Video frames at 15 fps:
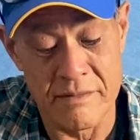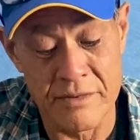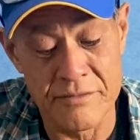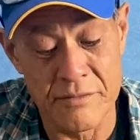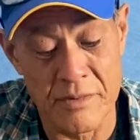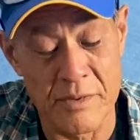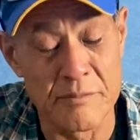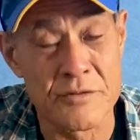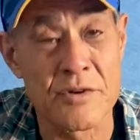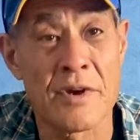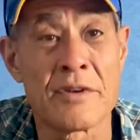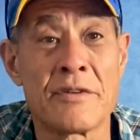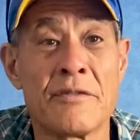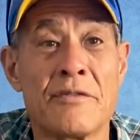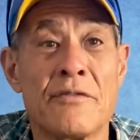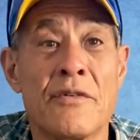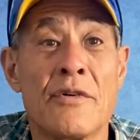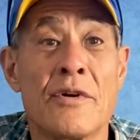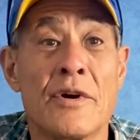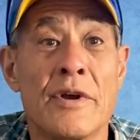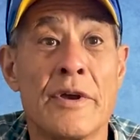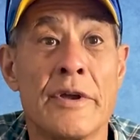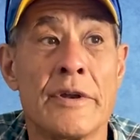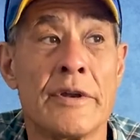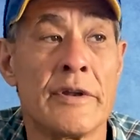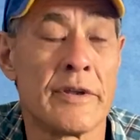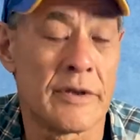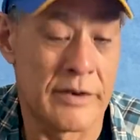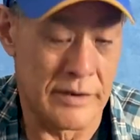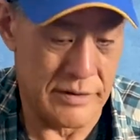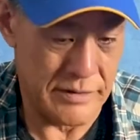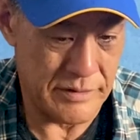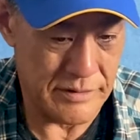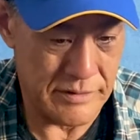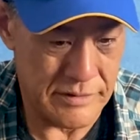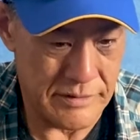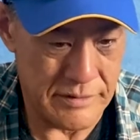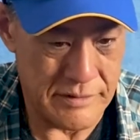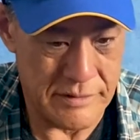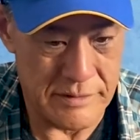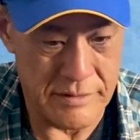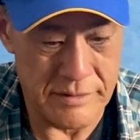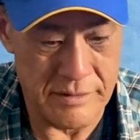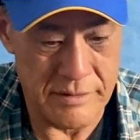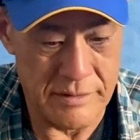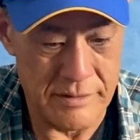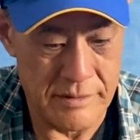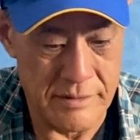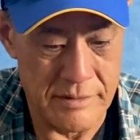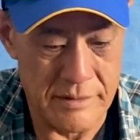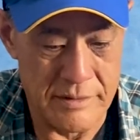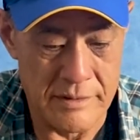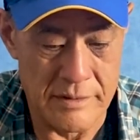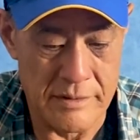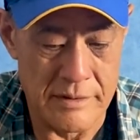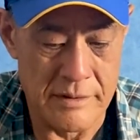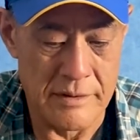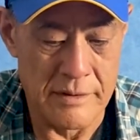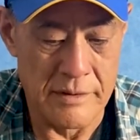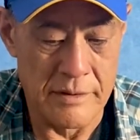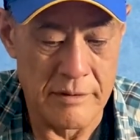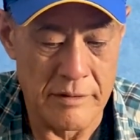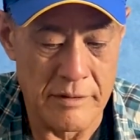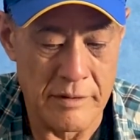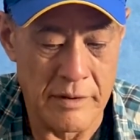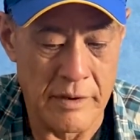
I mean, whatever they did, whether it's legit or not, you need to let it go, brother.